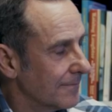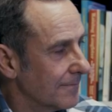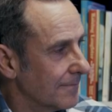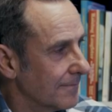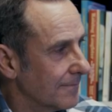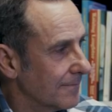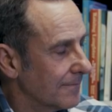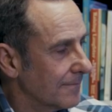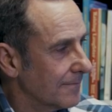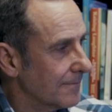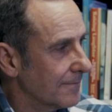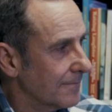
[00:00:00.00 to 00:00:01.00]

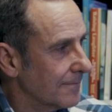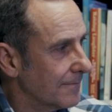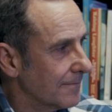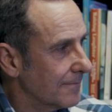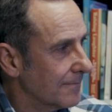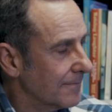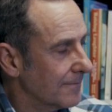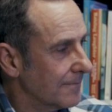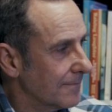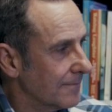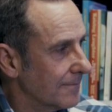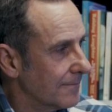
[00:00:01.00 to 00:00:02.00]

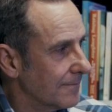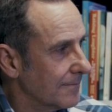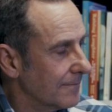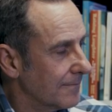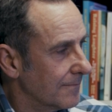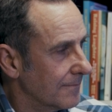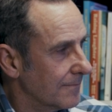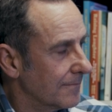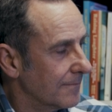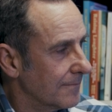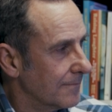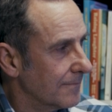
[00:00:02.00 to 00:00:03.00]

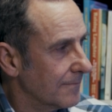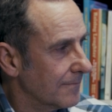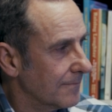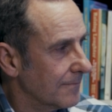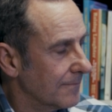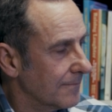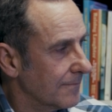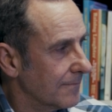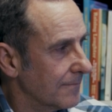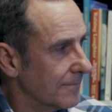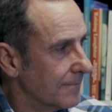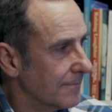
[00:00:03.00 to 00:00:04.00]

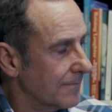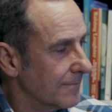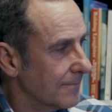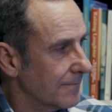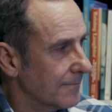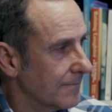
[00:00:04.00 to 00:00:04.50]
This person isn't speaking.